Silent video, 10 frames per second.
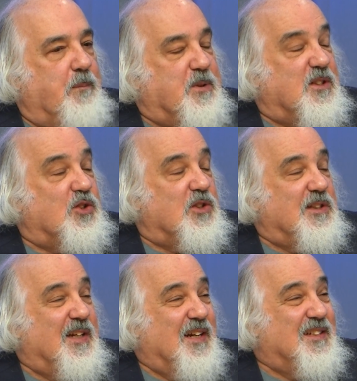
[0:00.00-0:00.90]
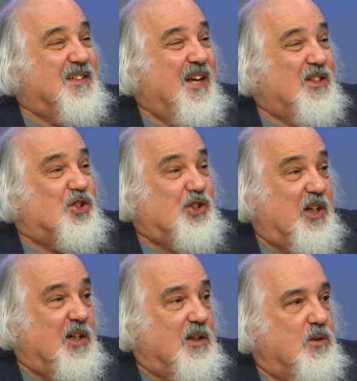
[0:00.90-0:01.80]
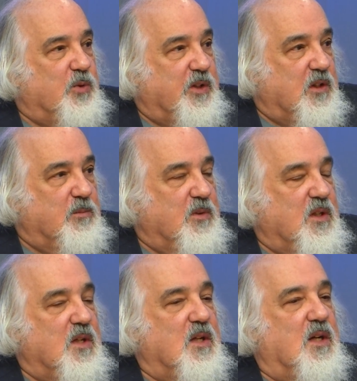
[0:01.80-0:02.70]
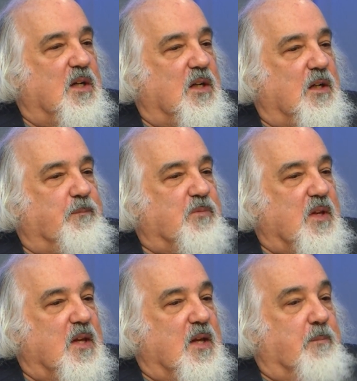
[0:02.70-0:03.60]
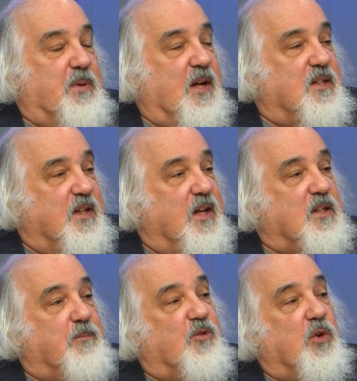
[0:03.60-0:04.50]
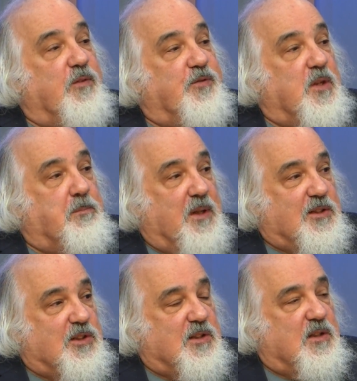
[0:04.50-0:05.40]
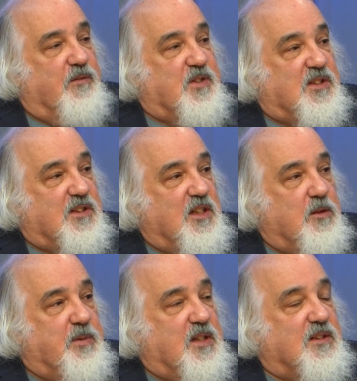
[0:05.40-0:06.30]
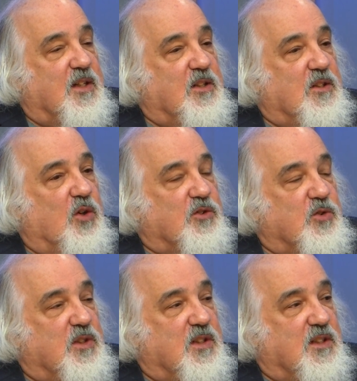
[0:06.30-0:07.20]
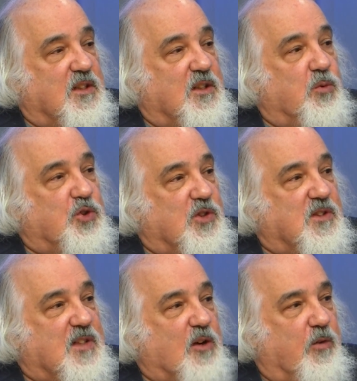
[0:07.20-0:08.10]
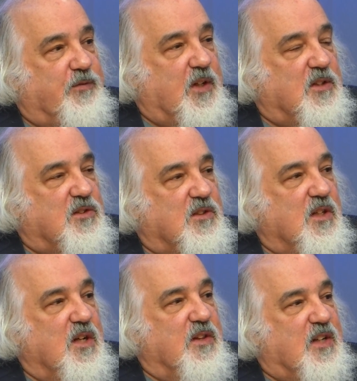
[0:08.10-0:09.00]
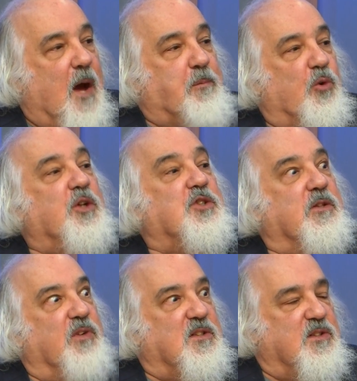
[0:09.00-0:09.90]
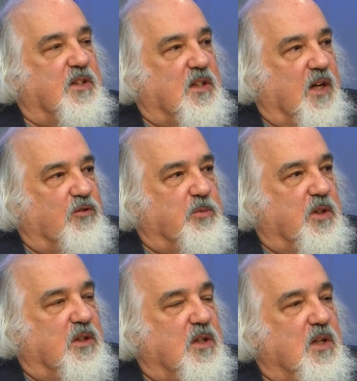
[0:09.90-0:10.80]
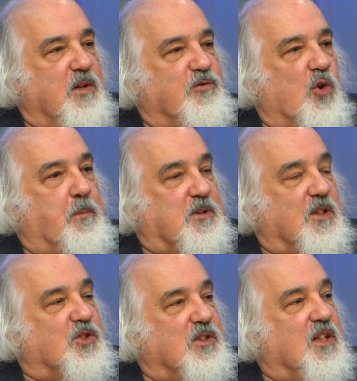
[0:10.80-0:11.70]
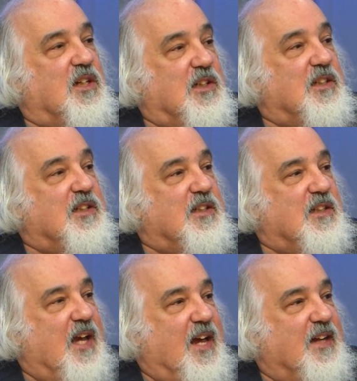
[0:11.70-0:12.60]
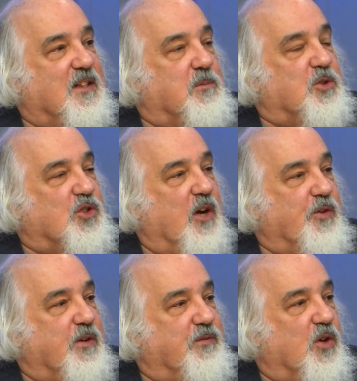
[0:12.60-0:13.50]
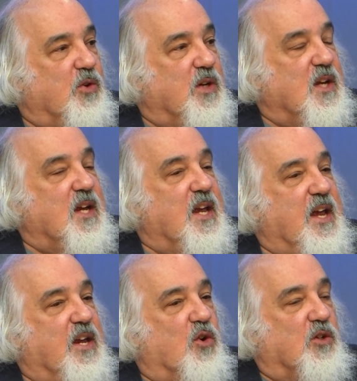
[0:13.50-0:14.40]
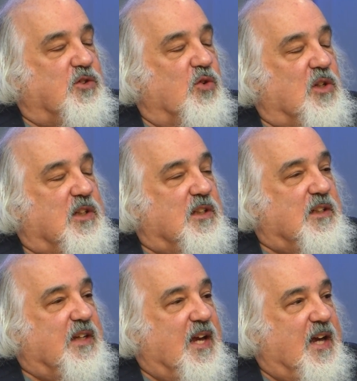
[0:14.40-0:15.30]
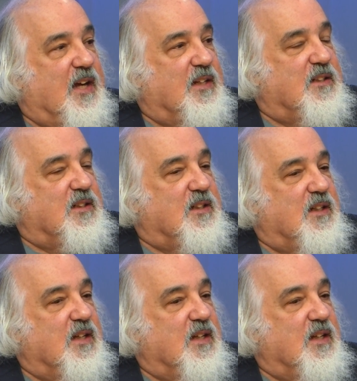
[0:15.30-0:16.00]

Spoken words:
a position that I did not share with him. But I did end up voting for the budget of the city because I also didn't think that we should sacrifice the operation of our city government for a position that clearly had the majority vote and also clearly had